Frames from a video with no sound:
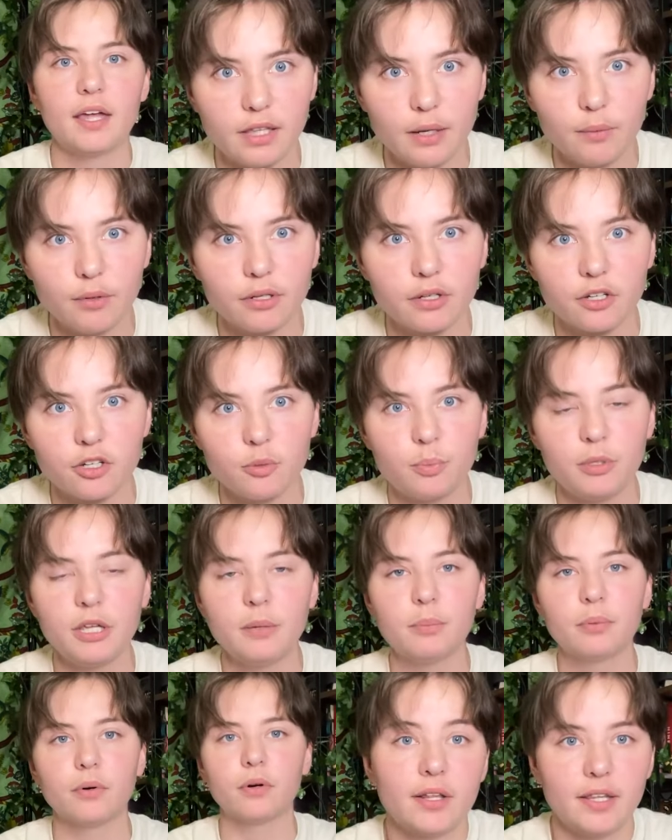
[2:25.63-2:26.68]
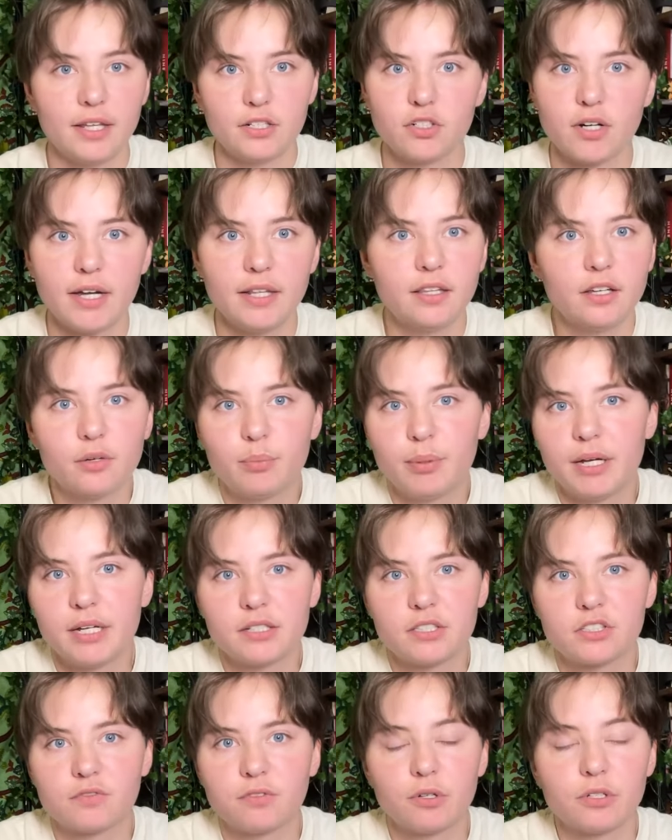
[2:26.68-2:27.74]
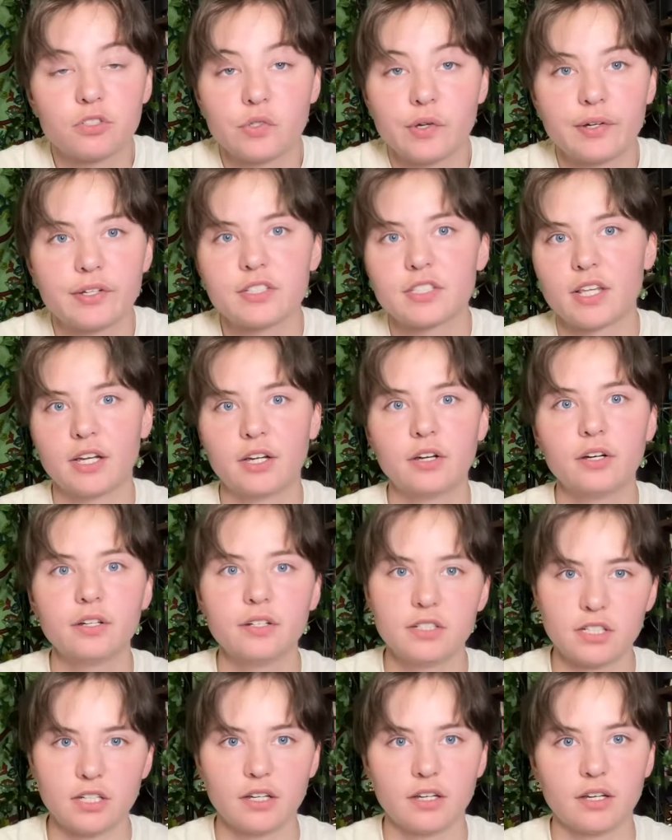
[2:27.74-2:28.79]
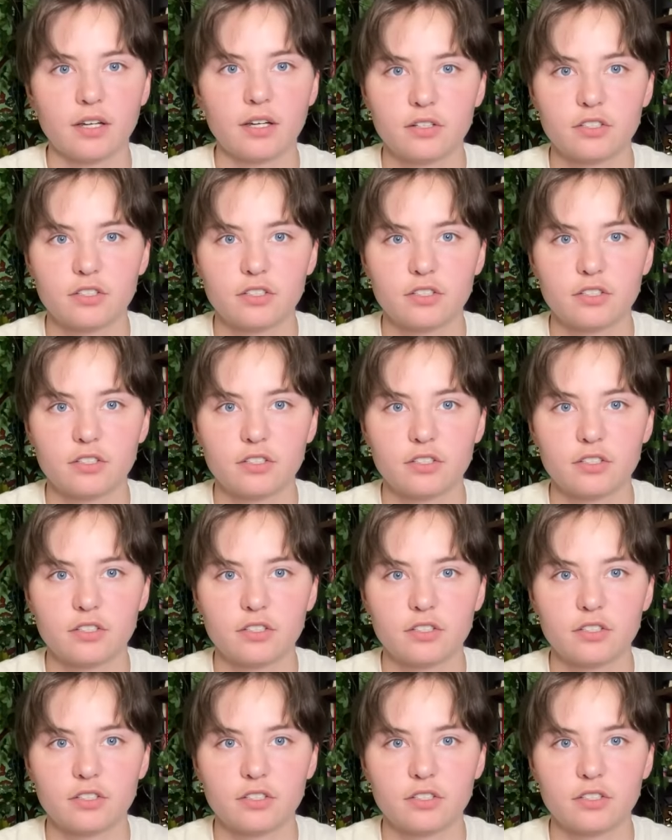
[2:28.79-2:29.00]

They were good people. They tried their best for as long as they could to